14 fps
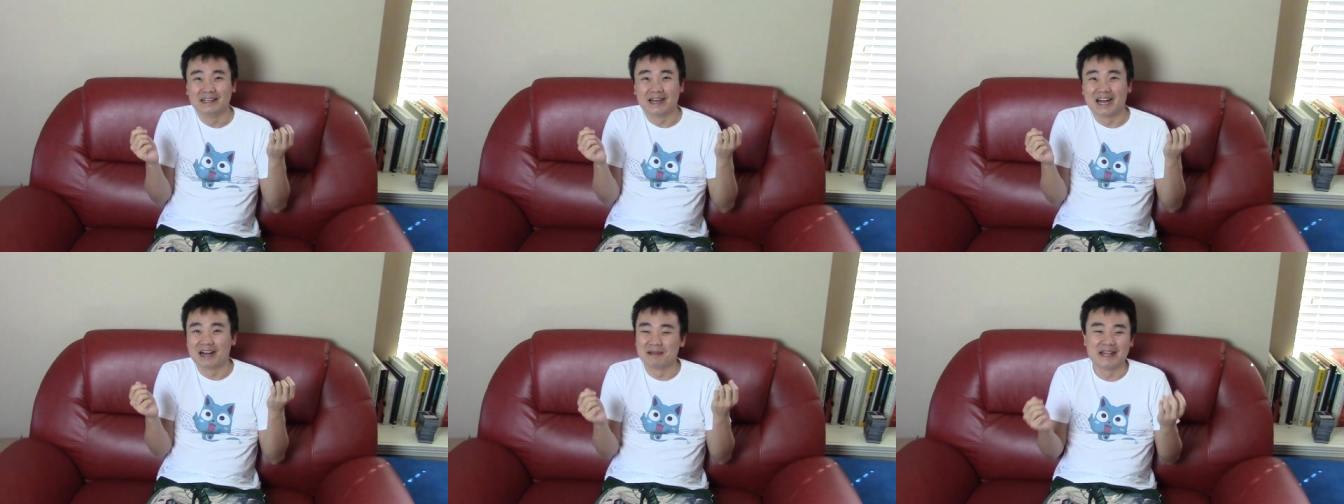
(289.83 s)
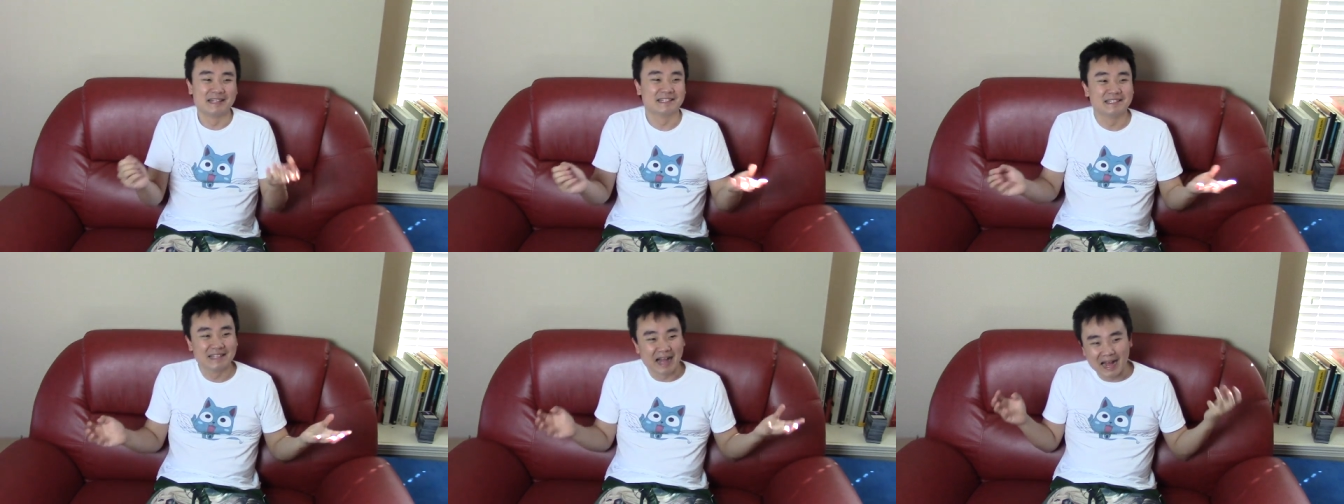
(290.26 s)
Um,
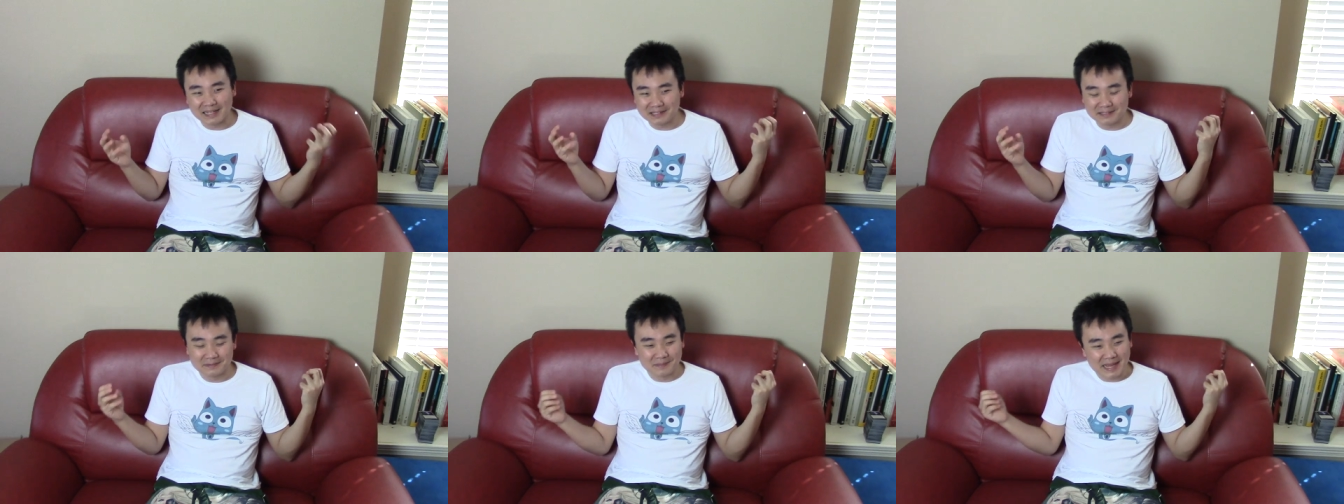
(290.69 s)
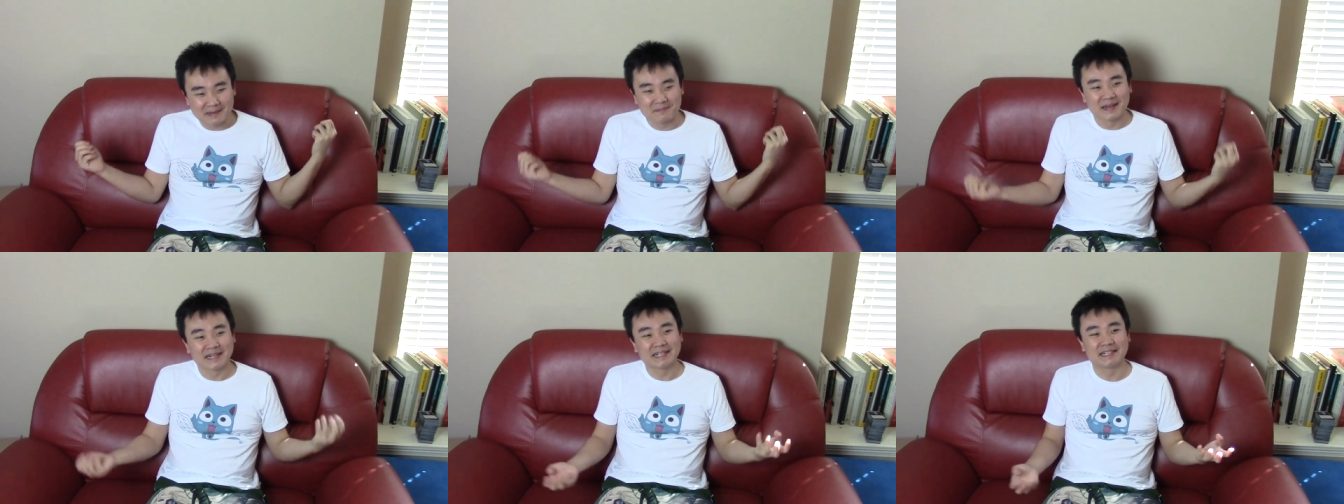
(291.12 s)
it's not to make
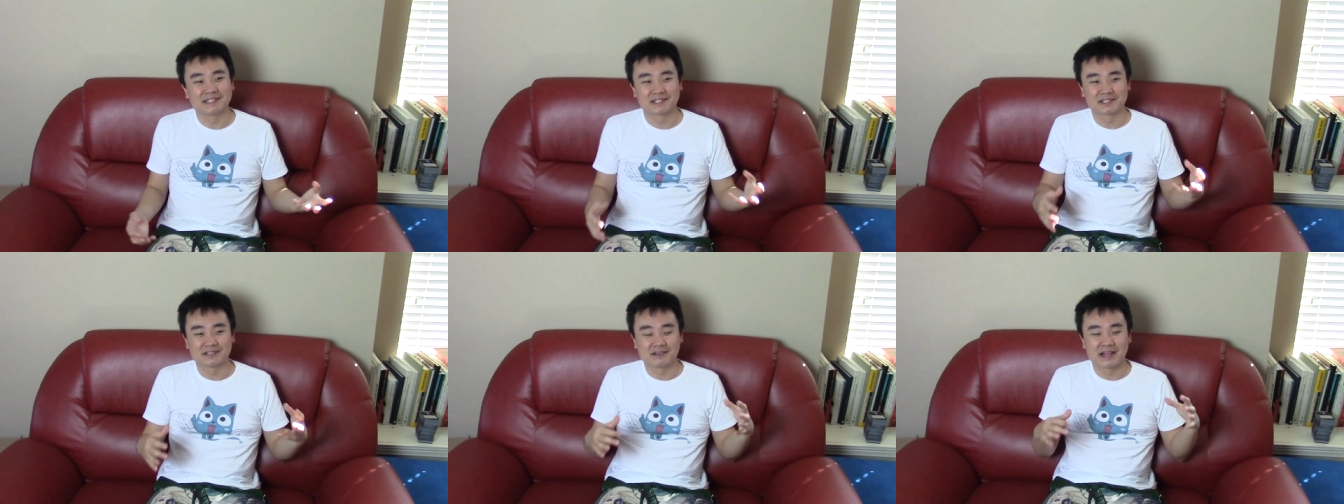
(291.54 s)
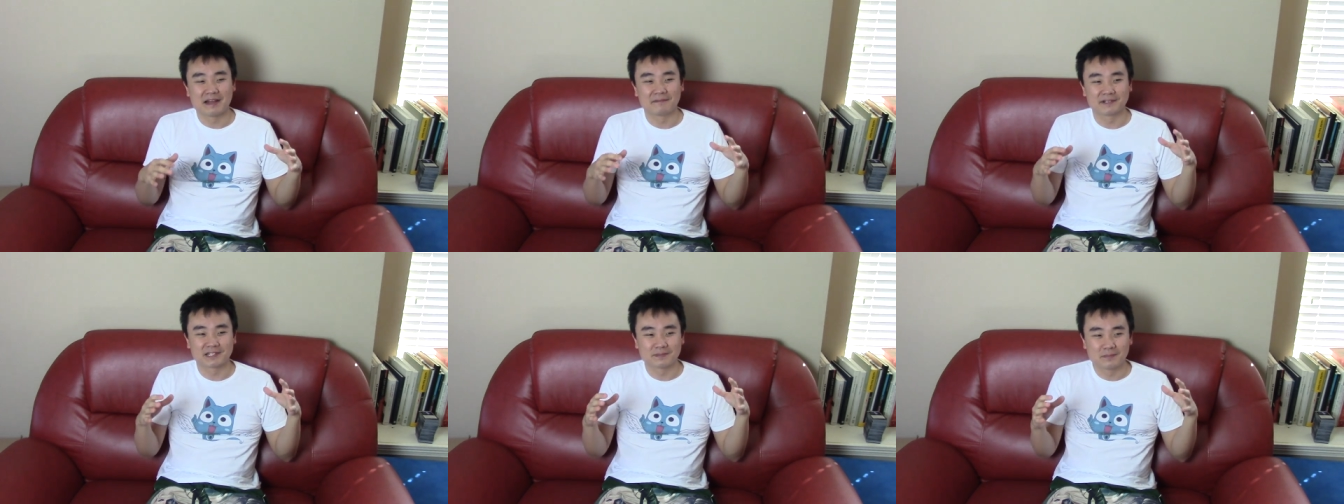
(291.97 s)
money, it's just to
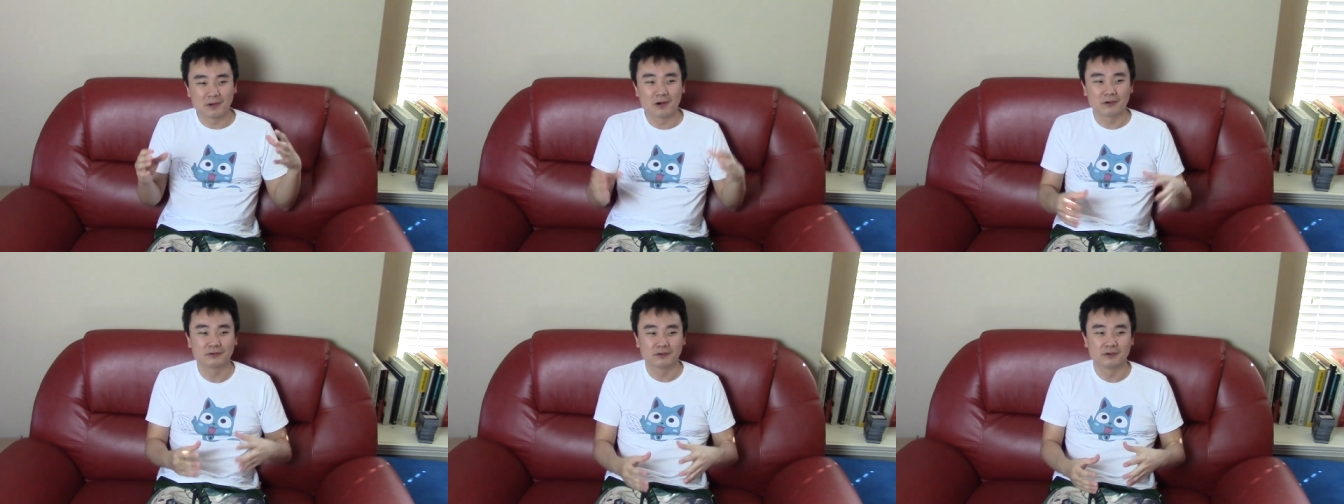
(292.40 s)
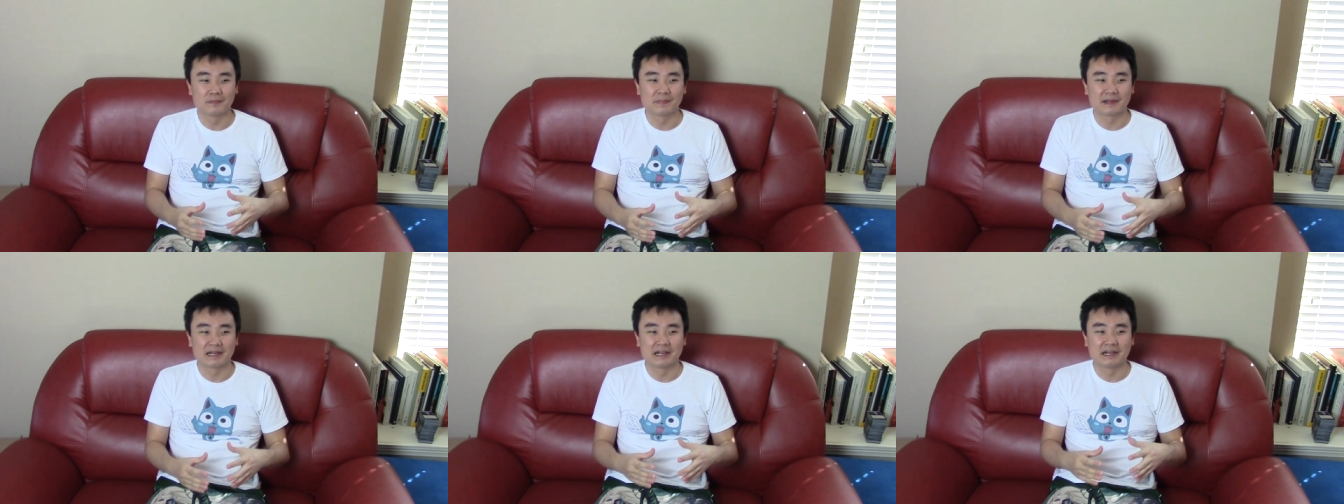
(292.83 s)
have a small
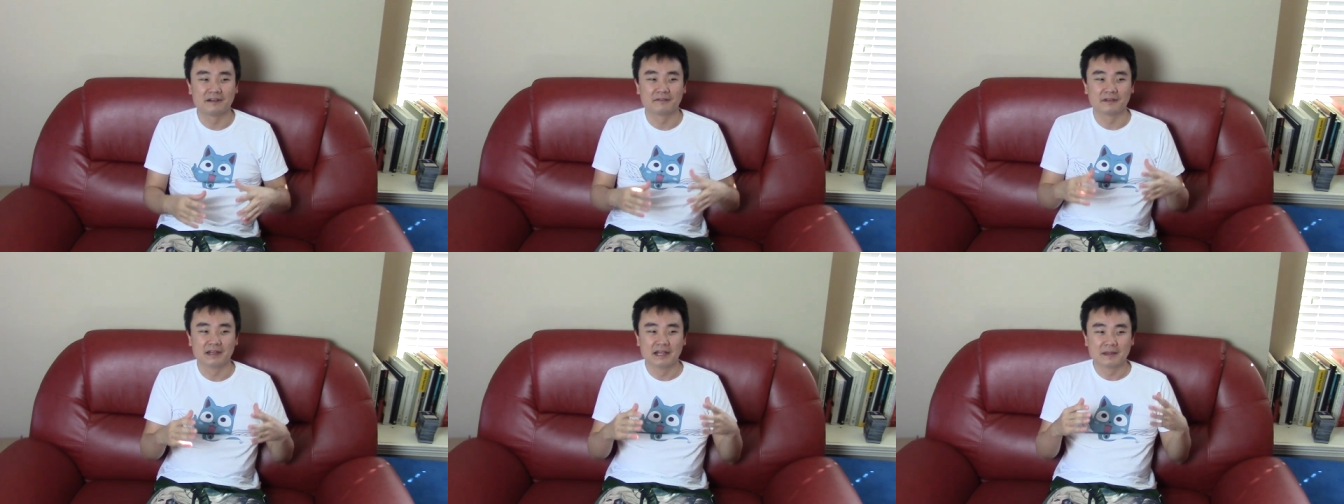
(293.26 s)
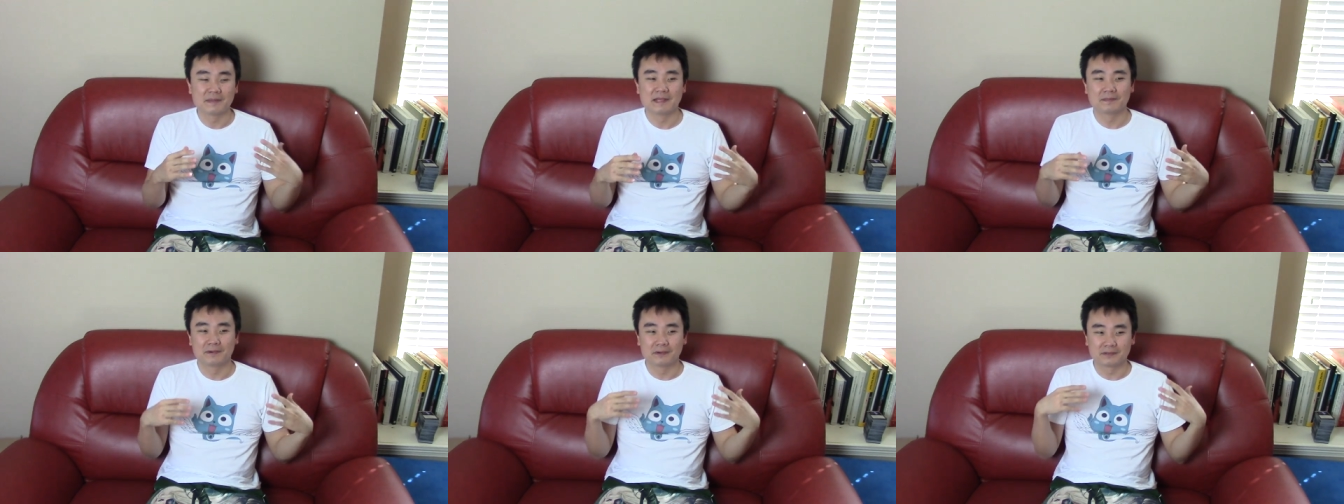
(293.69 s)
group of
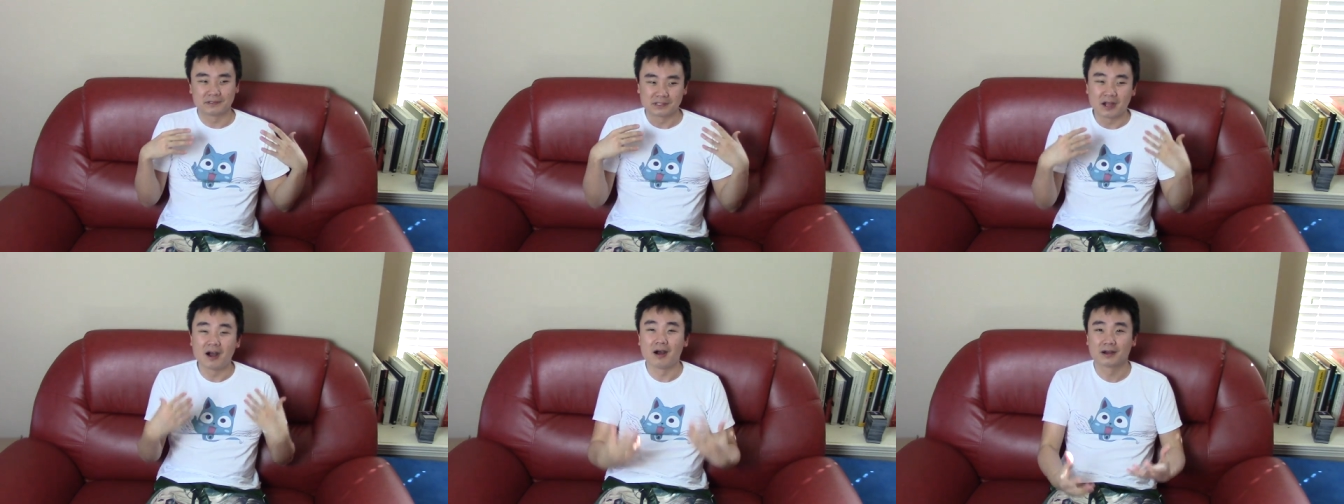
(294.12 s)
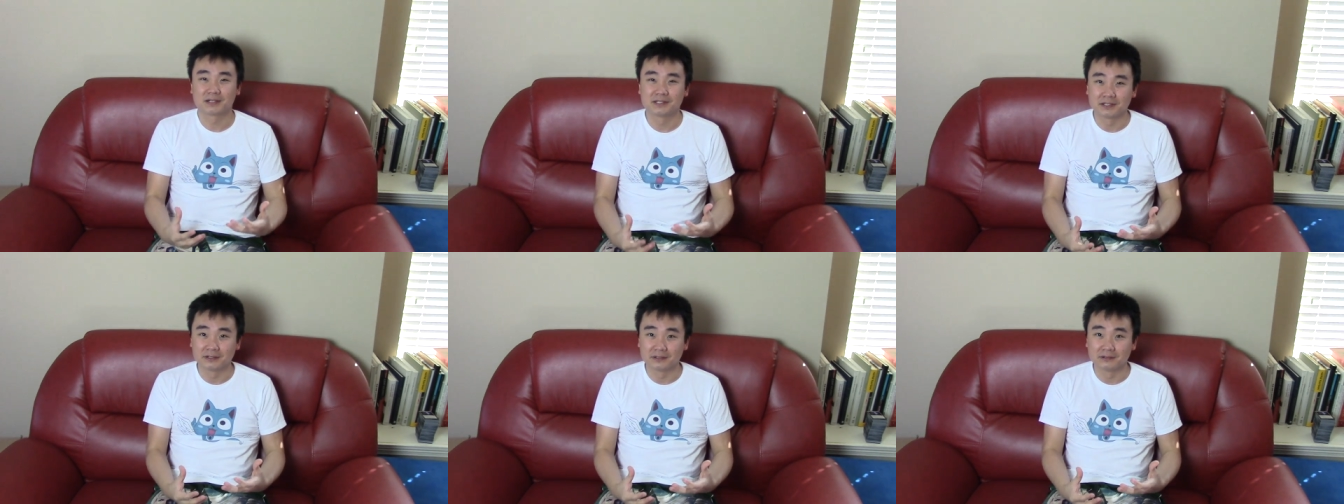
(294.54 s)
people to talk
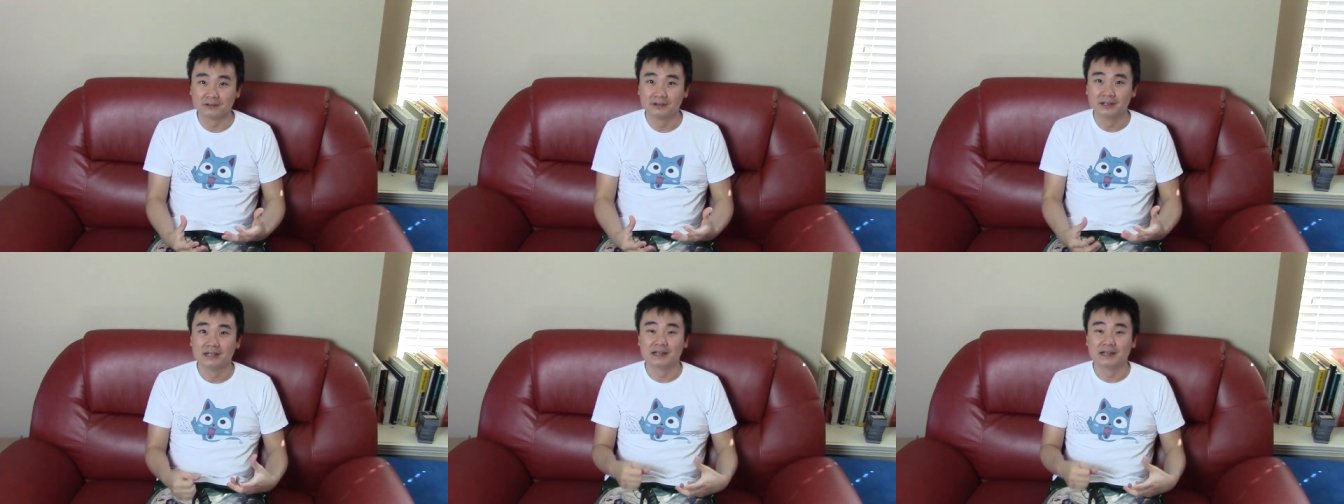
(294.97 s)
to